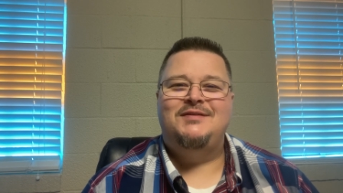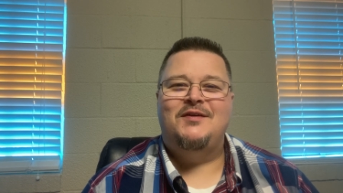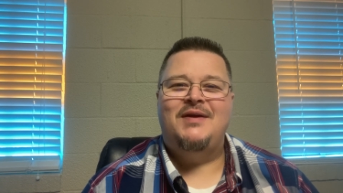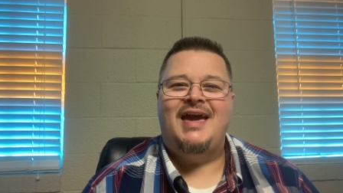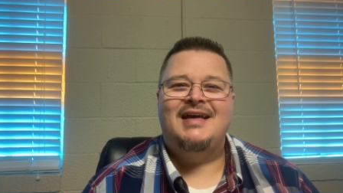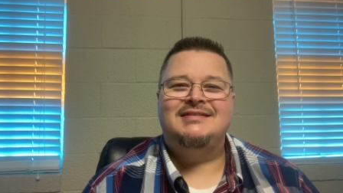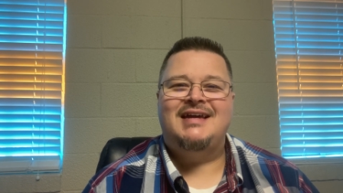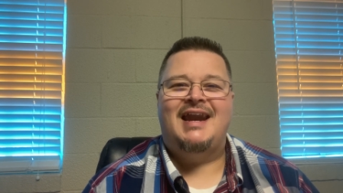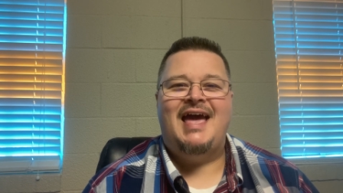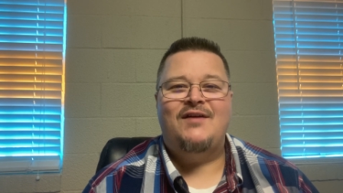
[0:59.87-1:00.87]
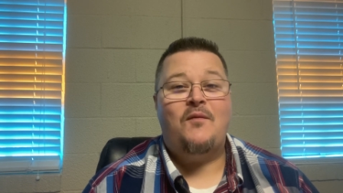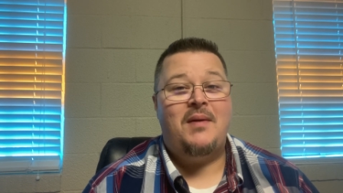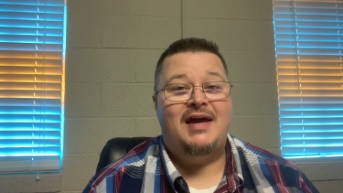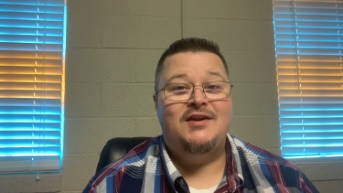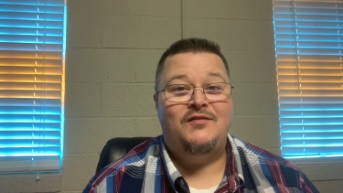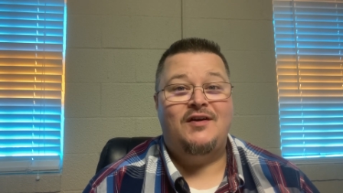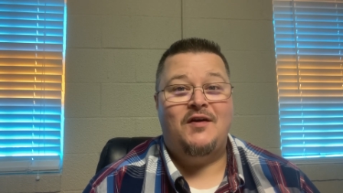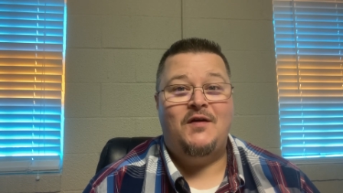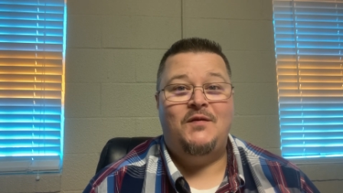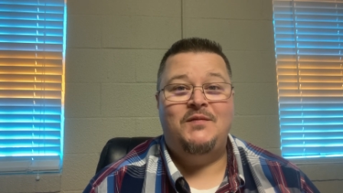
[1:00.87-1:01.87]
You know, cats kind of have a mind of
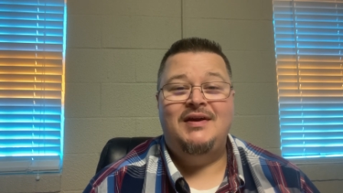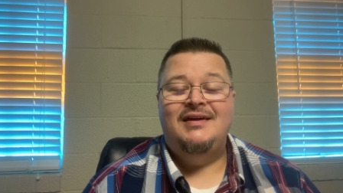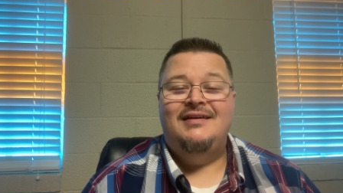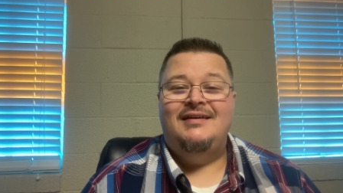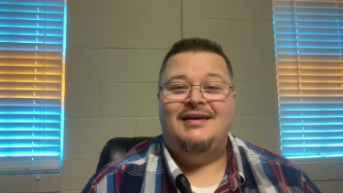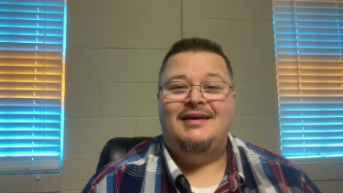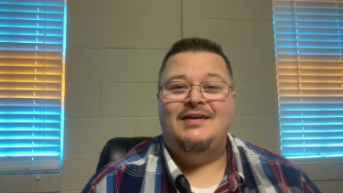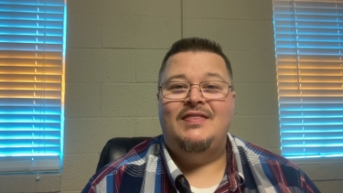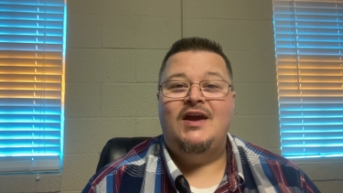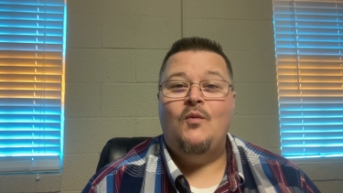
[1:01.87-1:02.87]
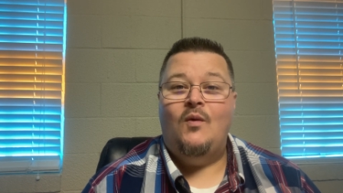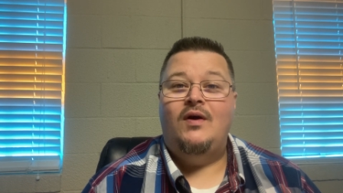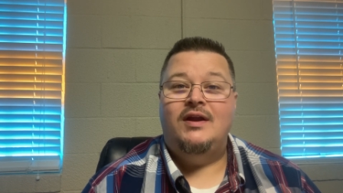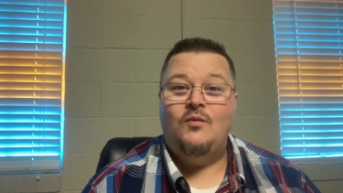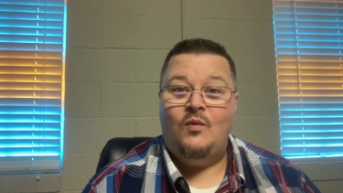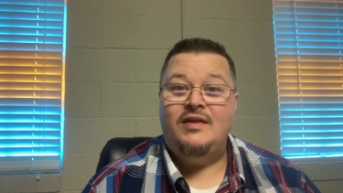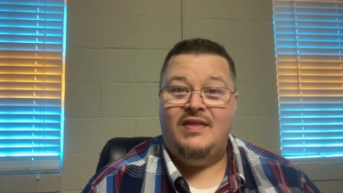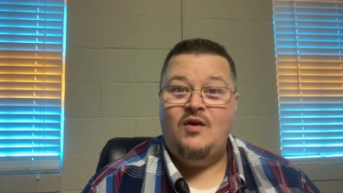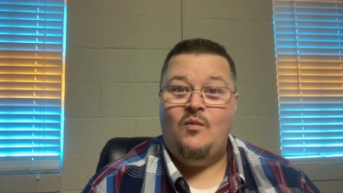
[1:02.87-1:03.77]
their own. Uh, they want what they